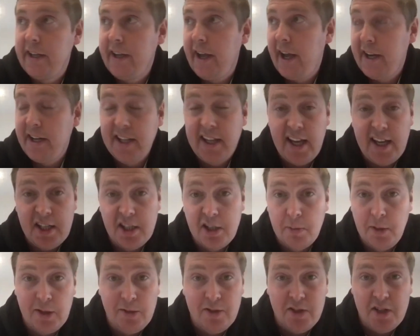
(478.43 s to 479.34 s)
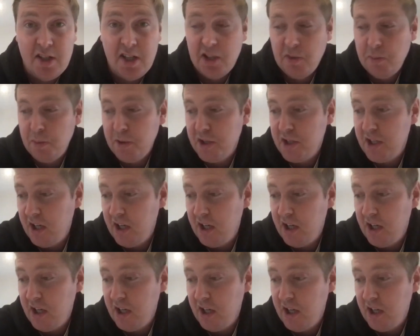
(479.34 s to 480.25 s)
I'd guess about six percent,
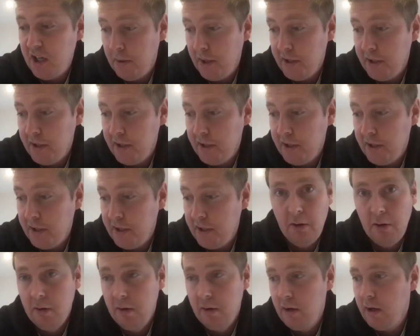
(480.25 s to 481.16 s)
but I don't know.